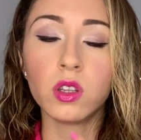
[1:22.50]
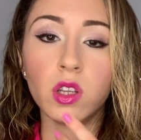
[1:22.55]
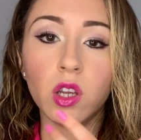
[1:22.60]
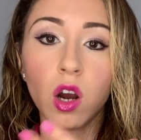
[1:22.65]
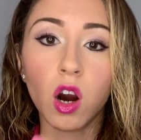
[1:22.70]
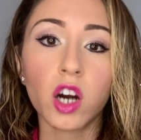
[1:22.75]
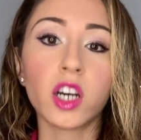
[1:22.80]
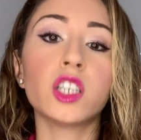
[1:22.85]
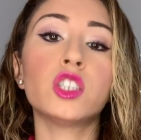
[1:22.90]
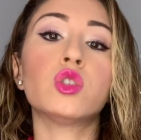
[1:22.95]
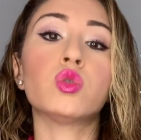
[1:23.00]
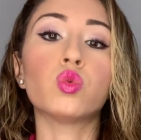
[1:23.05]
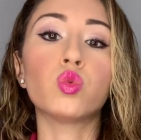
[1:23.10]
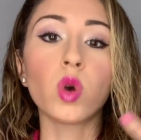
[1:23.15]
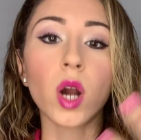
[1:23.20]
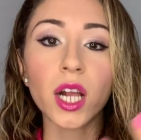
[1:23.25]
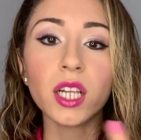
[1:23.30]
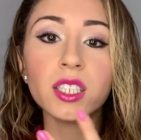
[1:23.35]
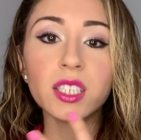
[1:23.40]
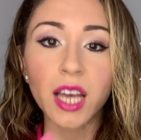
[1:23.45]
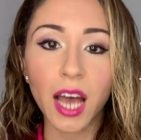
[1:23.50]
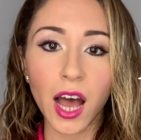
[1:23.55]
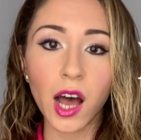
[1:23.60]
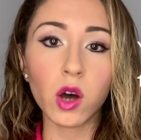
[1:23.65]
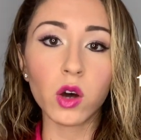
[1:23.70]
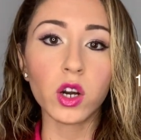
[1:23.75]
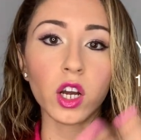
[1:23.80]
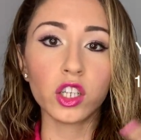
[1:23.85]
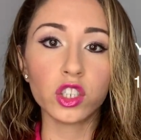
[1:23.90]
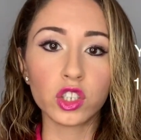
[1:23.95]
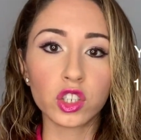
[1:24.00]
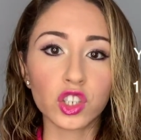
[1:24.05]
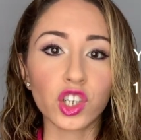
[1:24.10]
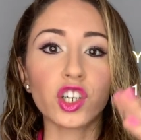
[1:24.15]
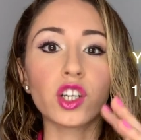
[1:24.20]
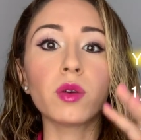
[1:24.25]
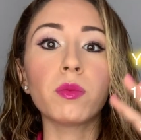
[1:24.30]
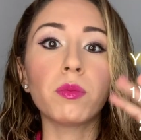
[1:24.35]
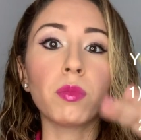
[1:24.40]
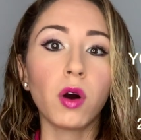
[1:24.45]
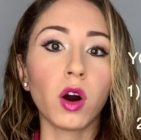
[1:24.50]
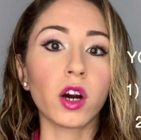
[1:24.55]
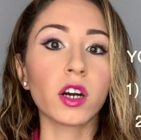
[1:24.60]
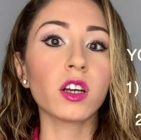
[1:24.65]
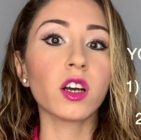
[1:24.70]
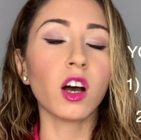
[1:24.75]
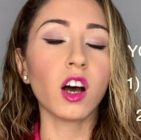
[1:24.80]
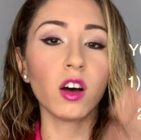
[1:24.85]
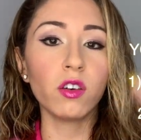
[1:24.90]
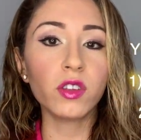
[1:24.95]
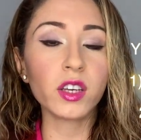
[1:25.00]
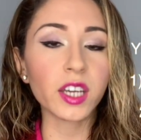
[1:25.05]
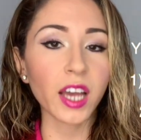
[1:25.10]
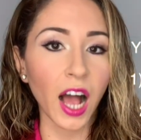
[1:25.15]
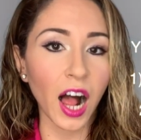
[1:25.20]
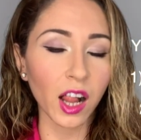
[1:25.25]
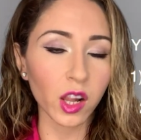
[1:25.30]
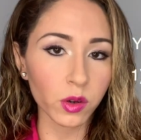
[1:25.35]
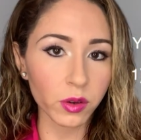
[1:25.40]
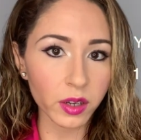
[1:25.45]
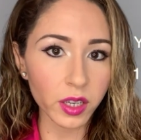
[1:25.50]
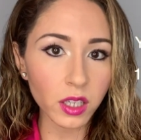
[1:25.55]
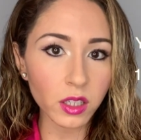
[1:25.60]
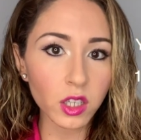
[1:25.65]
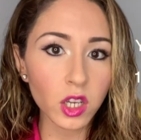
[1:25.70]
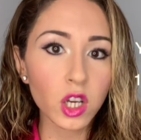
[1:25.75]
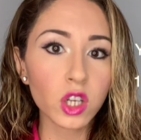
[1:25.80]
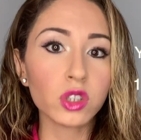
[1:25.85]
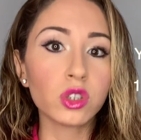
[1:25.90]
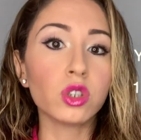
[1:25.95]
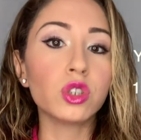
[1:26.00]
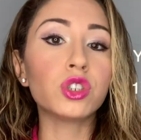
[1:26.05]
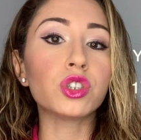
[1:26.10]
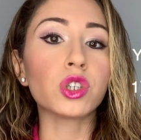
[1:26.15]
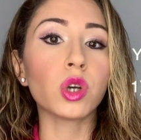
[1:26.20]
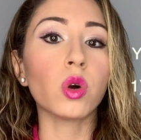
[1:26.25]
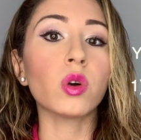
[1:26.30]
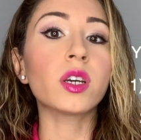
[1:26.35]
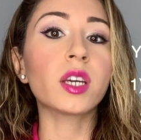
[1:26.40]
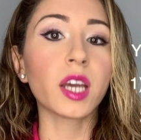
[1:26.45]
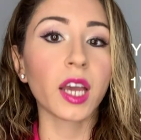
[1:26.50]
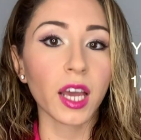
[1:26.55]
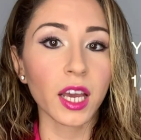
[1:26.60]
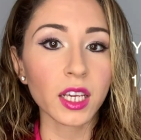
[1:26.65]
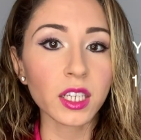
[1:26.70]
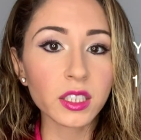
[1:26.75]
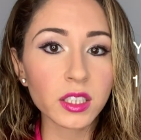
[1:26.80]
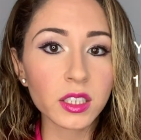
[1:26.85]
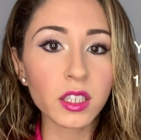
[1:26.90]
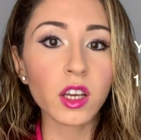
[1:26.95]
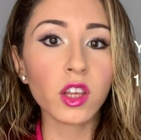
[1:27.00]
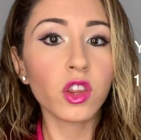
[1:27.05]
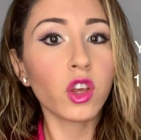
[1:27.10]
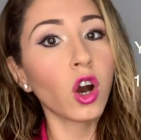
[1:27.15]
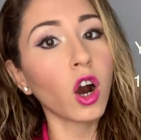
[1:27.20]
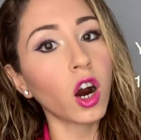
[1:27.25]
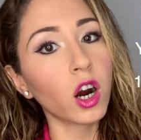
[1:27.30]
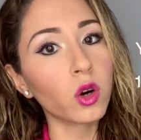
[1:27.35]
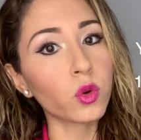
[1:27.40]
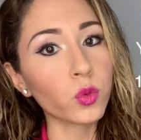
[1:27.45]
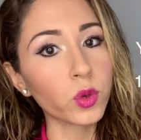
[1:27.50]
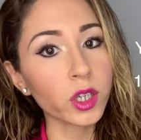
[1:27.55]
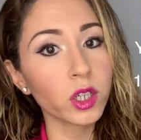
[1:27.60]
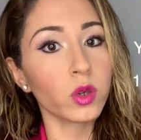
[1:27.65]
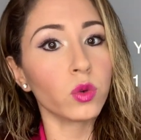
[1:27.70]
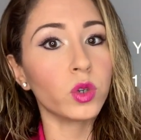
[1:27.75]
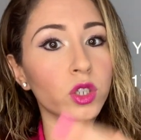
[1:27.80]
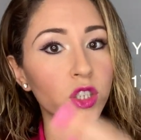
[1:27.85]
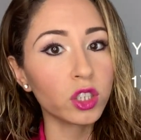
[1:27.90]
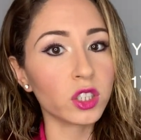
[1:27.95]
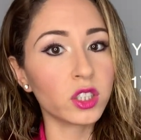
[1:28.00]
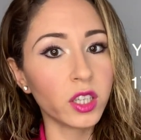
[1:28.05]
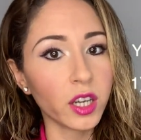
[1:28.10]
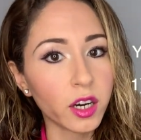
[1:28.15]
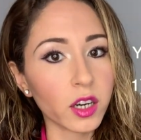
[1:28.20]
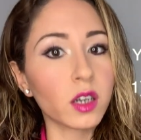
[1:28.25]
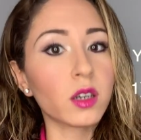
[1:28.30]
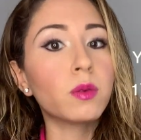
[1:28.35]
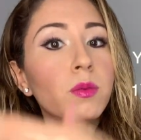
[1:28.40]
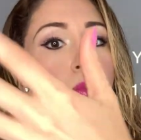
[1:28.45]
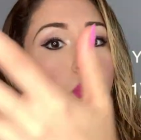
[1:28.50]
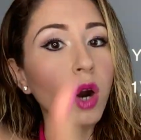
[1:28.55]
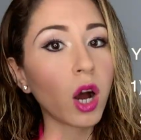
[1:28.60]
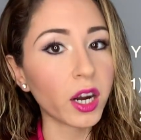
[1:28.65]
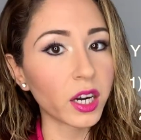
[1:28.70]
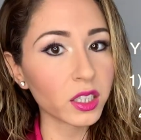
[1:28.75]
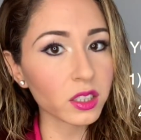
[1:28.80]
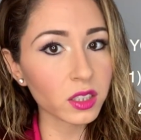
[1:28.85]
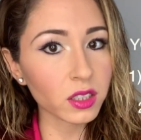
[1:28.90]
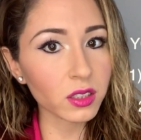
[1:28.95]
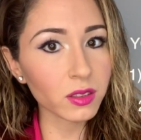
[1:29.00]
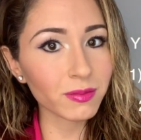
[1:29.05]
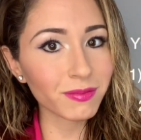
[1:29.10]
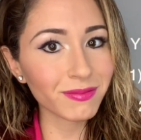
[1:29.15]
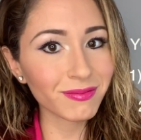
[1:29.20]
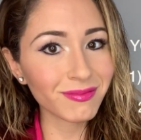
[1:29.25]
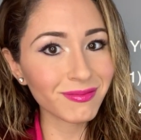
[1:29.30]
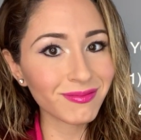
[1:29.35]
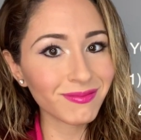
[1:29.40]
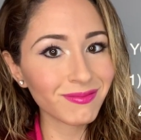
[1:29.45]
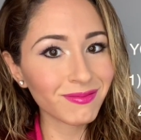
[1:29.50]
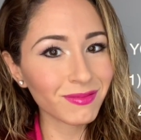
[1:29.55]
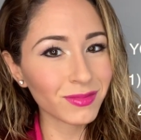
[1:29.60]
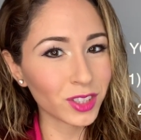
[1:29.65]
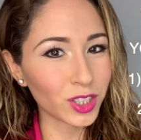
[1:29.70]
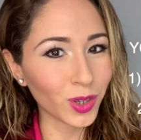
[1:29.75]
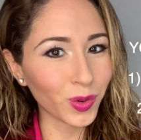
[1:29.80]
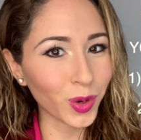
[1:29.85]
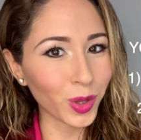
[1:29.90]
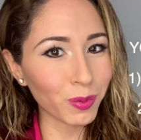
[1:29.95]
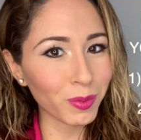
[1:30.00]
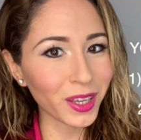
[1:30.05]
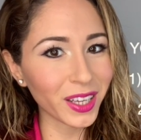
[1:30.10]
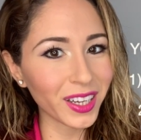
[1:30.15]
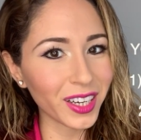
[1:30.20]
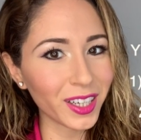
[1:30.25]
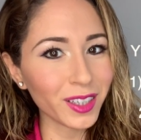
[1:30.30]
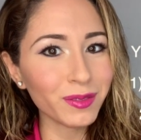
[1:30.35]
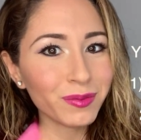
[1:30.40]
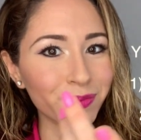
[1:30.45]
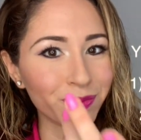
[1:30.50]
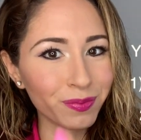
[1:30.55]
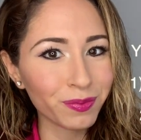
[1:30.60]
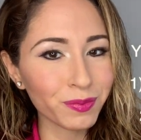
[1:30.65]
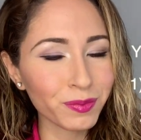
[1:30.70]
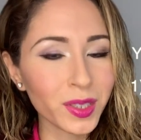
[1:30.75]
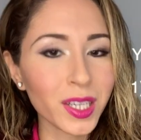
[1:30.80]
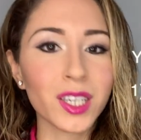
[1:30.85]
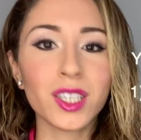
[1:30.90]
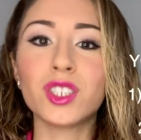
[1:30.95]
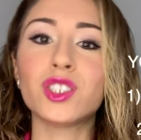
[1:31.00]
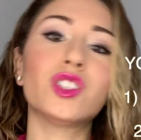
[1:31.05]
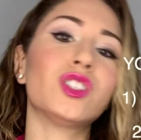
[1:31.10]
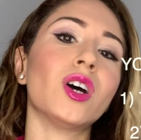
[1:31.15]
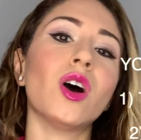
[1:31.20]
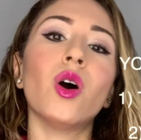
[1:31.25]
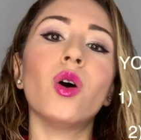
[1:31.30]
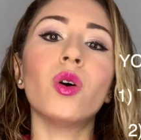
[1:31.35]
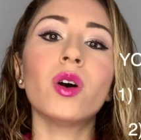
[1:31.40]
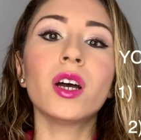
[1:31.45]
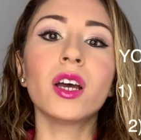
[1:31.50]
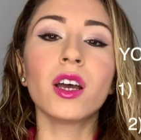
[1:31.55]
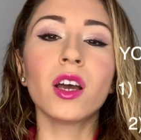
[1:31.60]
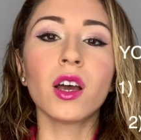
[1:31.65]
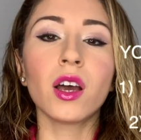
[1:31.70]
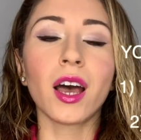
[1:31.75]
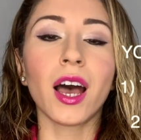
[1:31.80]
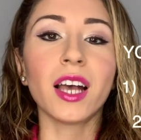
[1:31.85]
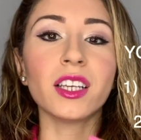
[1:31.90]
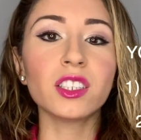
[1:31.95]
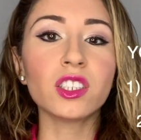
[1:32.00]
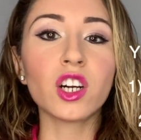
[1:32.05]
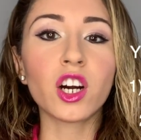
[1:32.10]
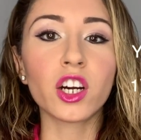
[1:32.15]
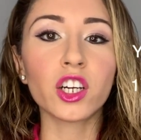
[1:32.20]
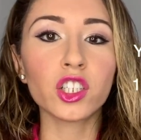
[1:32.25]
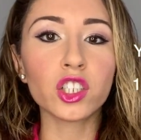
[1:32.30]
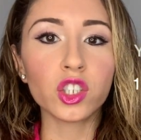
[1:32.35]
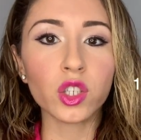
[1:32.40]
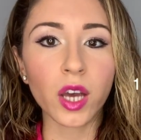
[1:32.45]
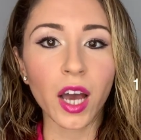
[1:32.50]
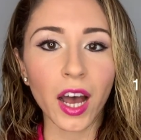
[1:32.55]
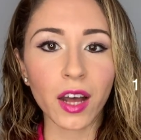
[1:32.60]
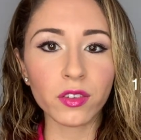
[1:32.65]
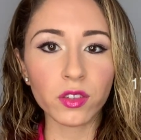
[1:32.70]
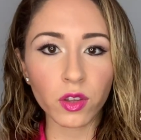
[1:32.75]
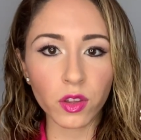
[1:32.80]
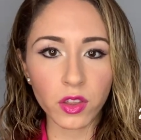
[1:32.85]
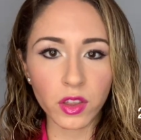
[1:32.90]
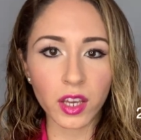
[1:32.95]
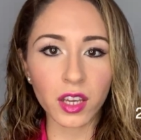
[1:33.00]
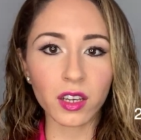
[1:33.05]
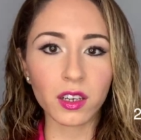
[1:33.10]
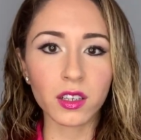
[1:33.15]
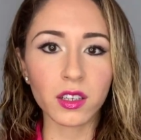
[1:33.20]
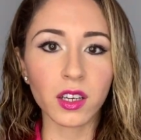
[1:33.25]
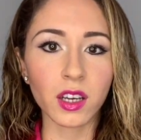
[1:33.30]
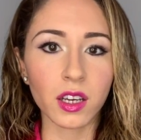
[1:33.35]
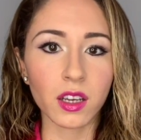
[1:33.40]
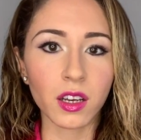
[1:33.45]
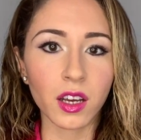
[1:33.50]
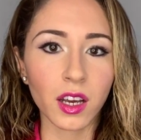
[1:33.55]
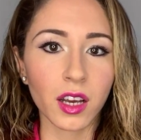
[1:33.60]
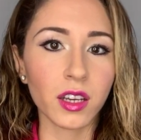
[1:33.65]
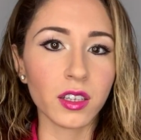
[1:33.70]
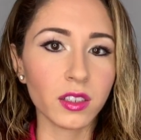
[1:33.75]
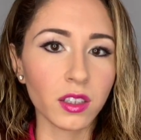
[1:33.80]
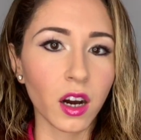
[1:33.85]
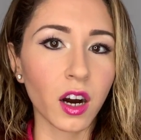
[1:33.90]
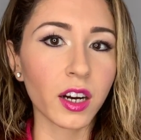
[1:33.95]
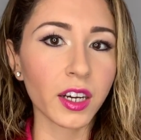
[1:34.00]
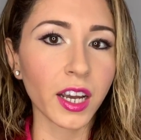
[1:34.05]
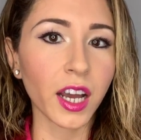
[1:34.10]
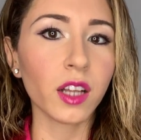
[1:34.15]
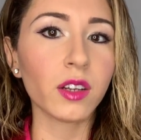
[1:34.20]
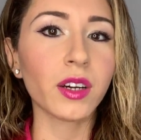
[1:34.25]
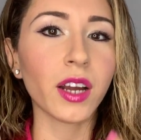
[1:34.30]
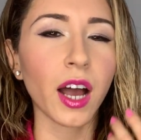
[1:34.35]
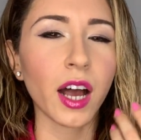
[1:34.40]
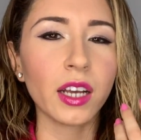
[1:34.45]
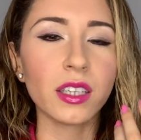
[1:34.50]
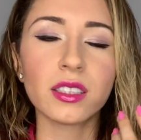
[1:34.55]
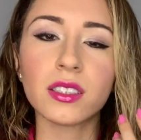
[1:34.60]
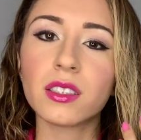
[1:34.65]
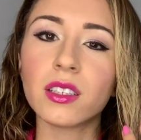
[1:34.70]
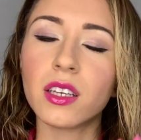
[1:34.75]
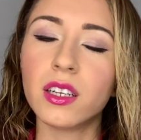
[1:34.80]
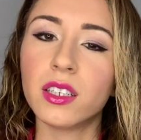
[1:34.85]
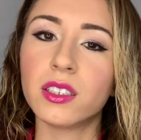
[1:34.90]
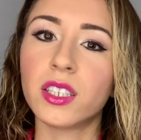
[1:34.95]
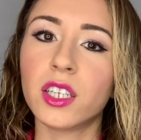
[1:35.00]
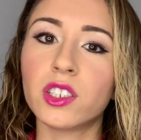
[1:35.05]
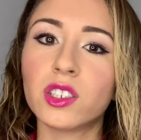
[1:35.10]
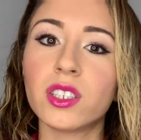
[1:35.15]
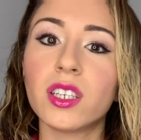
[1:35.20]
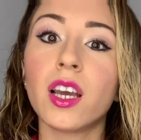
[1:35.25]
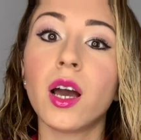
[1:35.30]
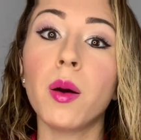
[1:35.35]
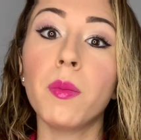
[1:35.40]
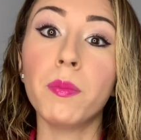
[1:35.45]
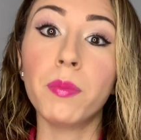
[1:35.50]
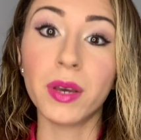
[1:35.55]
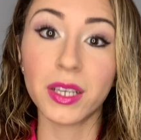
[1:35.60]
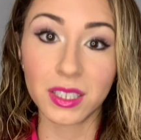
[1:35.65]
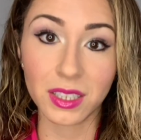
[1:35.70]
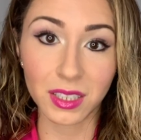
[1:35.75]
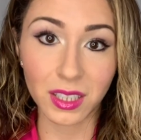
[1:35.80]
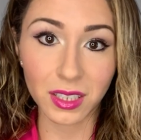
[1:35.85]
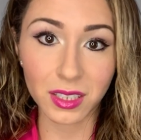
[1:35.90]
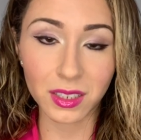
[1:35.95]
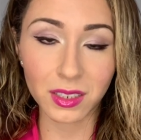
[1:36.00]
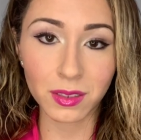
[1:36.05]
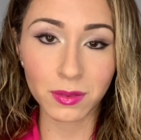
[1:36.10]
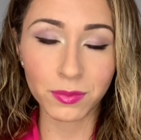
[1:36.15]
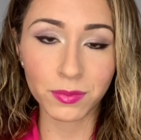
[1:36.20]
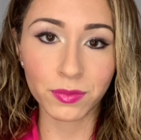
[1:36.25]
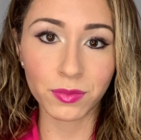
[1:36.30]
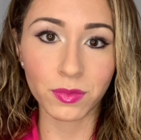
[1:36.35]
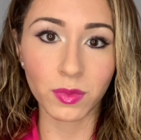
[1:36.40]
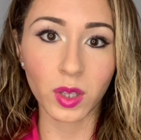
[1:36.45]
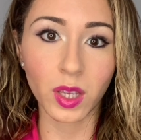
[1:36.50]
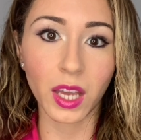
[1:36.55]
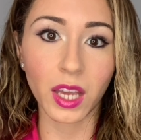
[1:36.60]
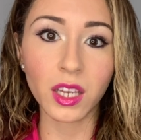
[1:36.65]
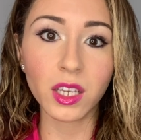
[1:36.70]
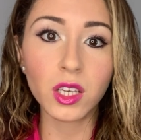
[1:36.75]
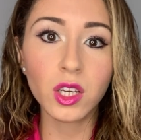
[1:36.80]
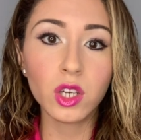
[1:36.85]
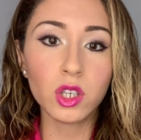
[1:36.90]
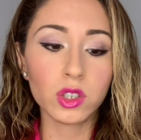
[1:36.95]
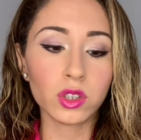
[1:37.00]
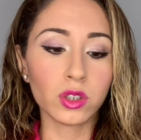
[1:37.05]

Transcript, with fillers: The artists rent out a certain part of the gallery to showcase the artwork, which is their product. So with me here? So as an artist, you have to think of an art gallery as an, essentially a business, okay?